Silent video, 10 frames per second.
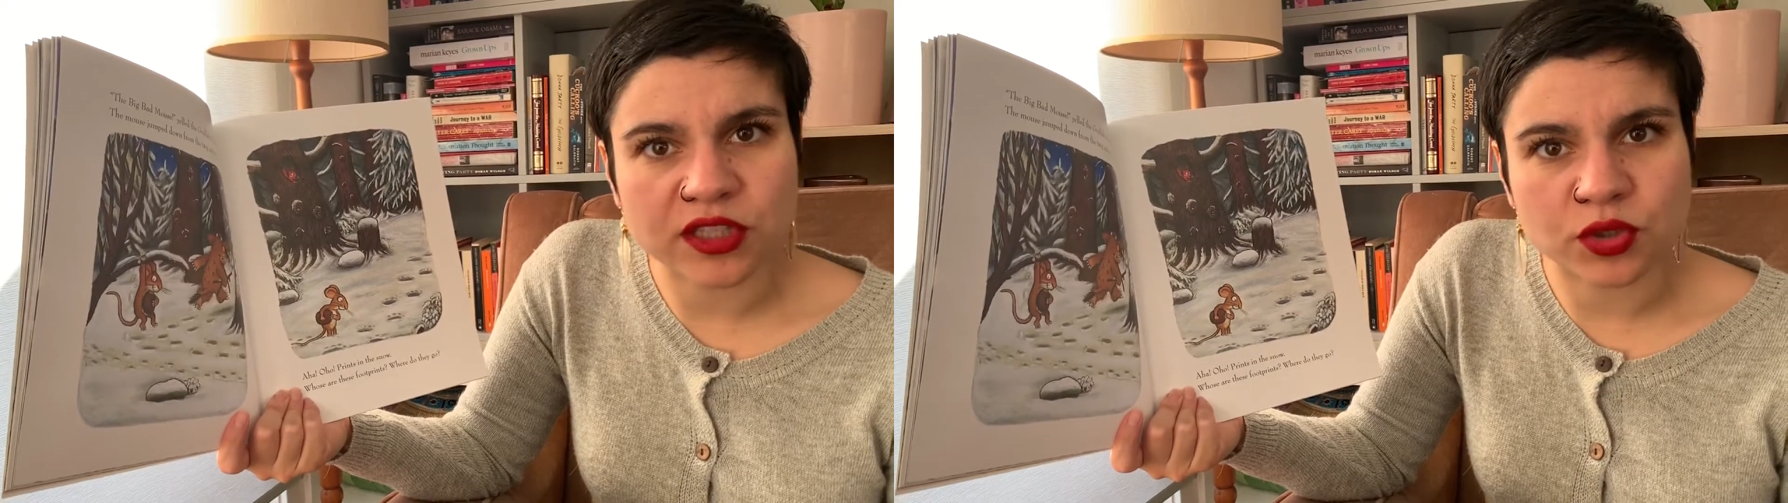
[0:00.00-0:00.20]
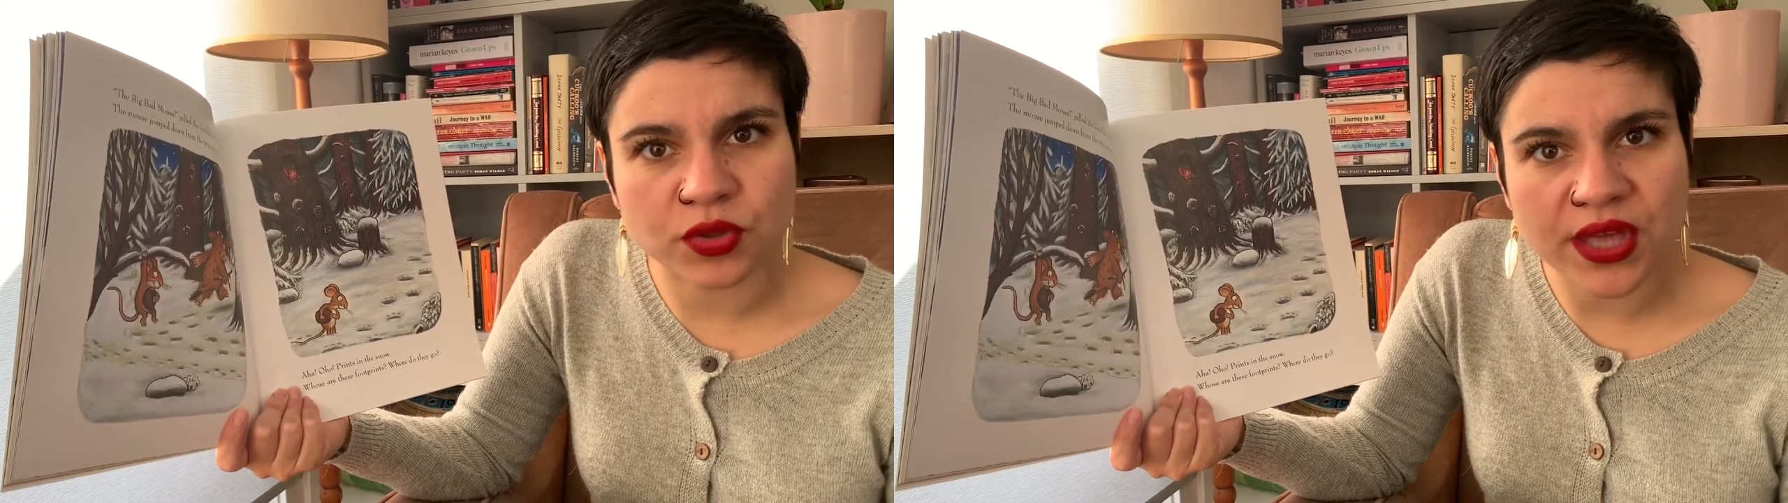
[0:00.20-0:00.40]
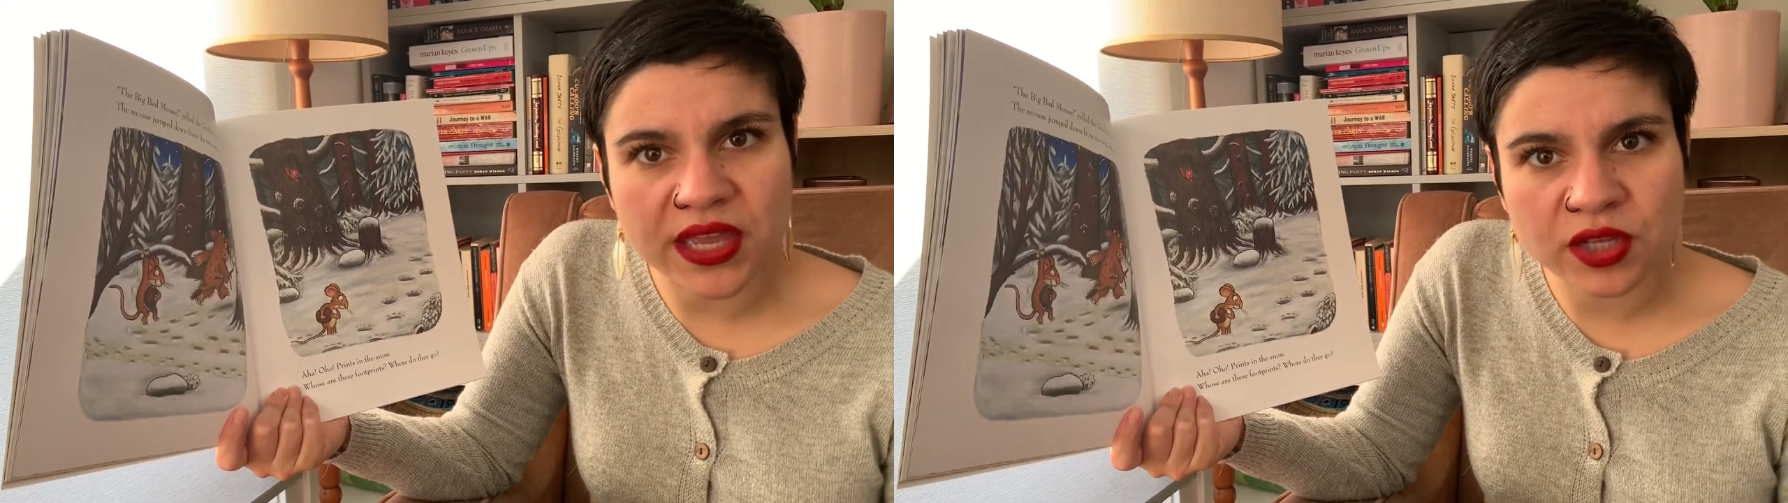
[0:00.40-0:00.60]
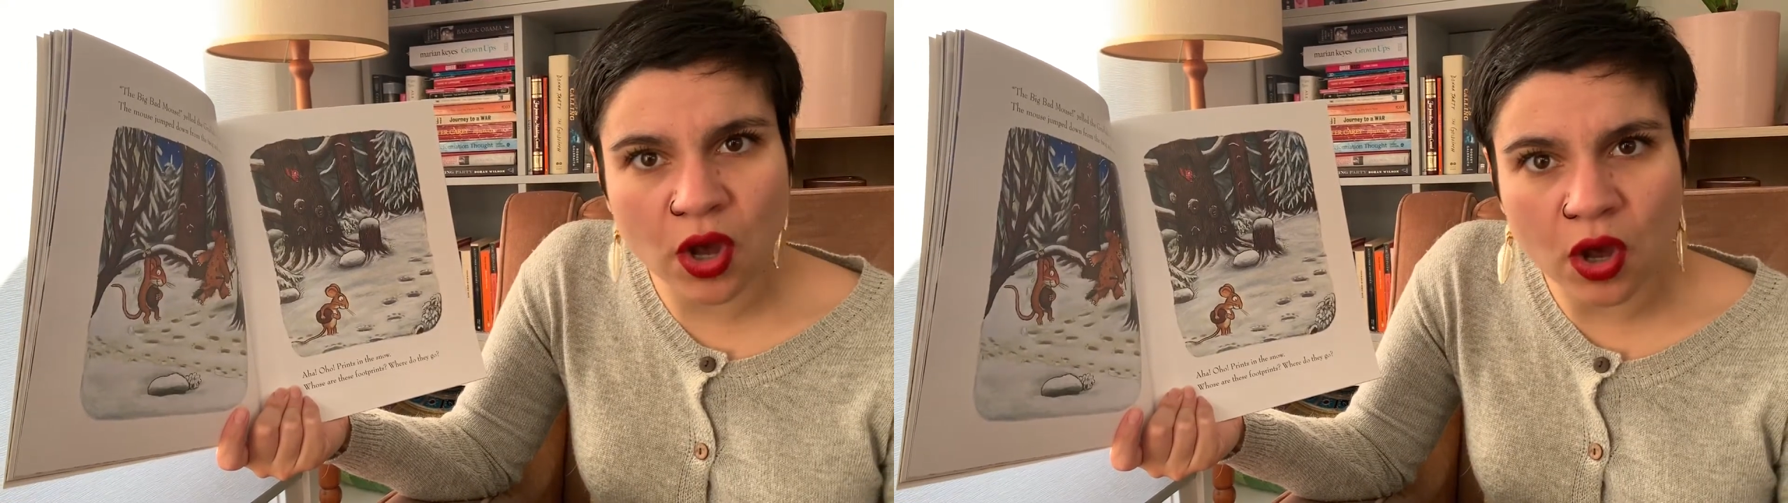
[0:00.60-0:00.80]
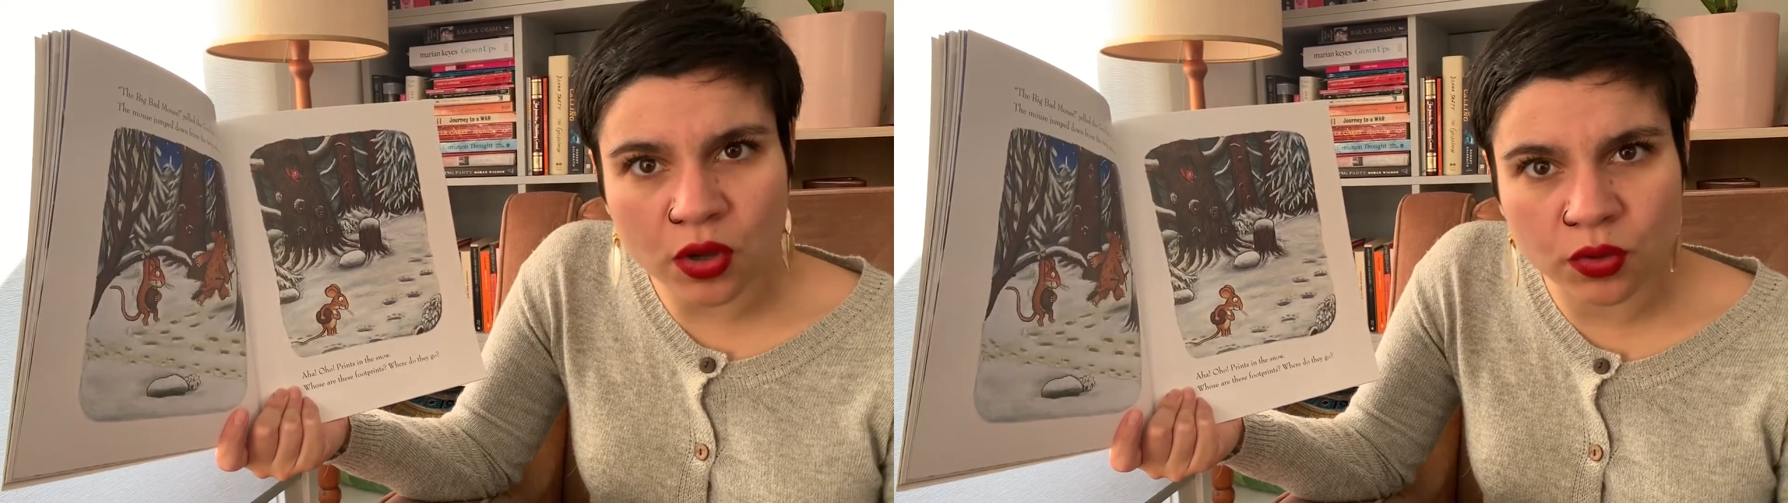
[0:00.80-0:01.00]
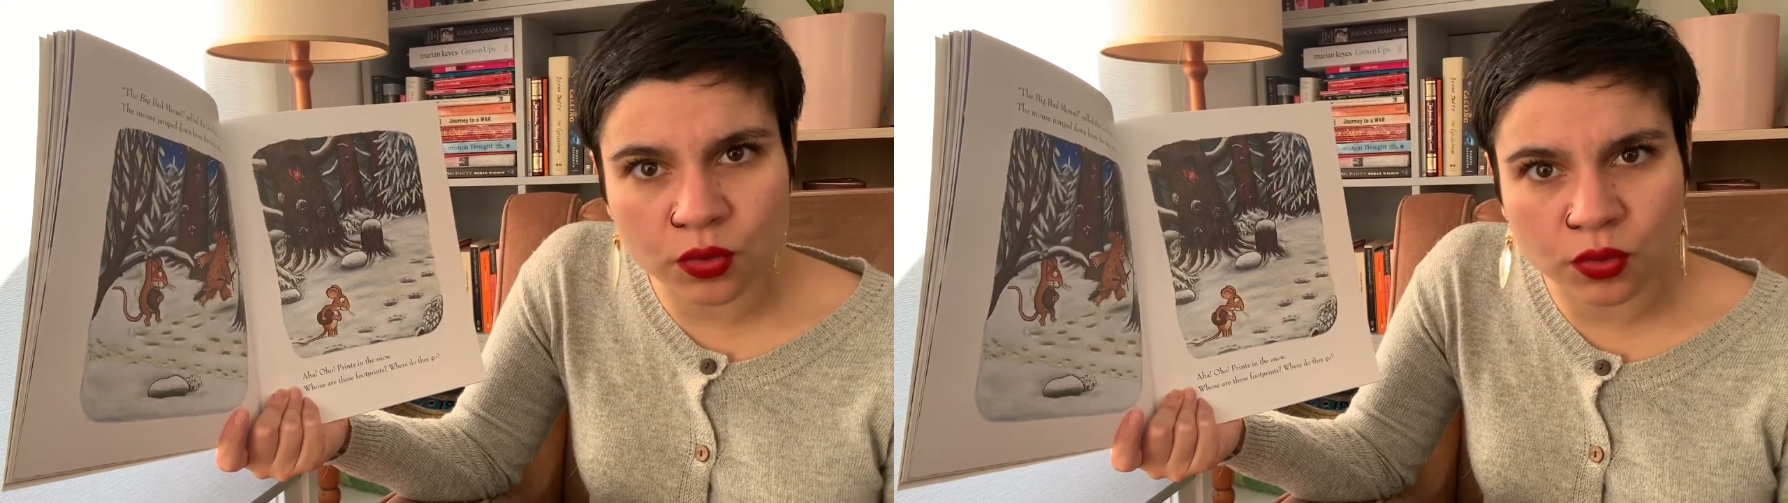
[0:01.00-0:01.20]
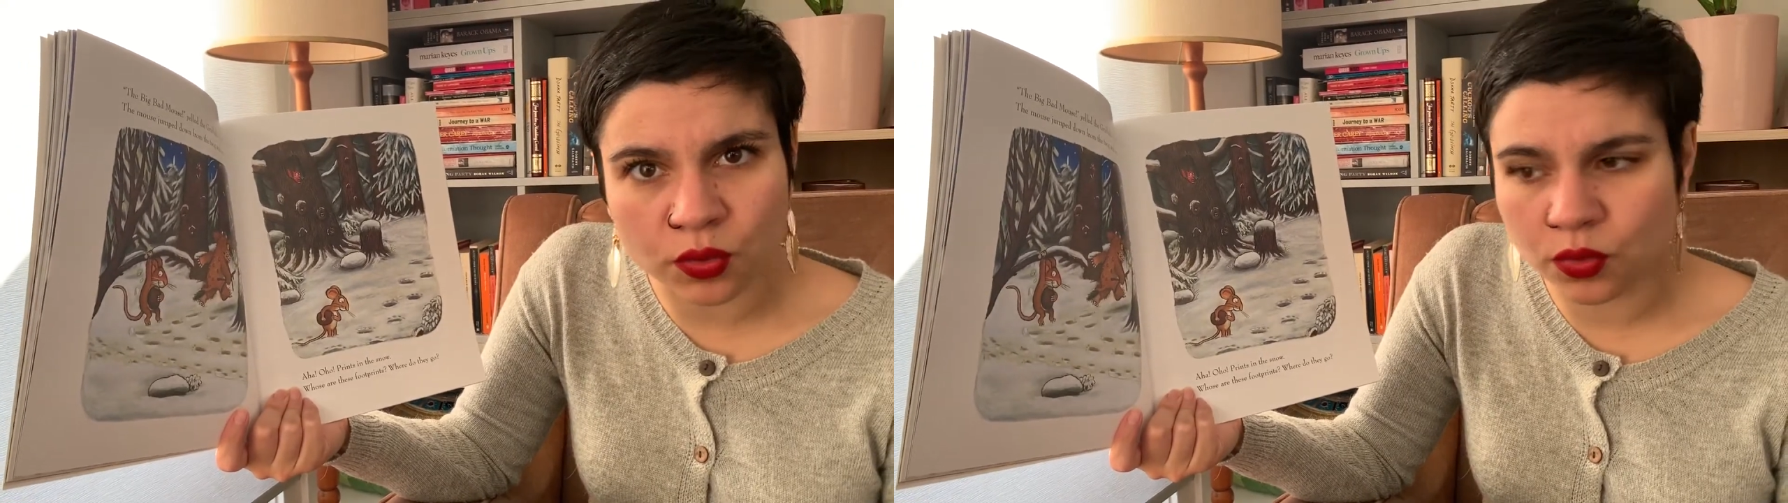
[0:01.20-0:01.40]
do they go?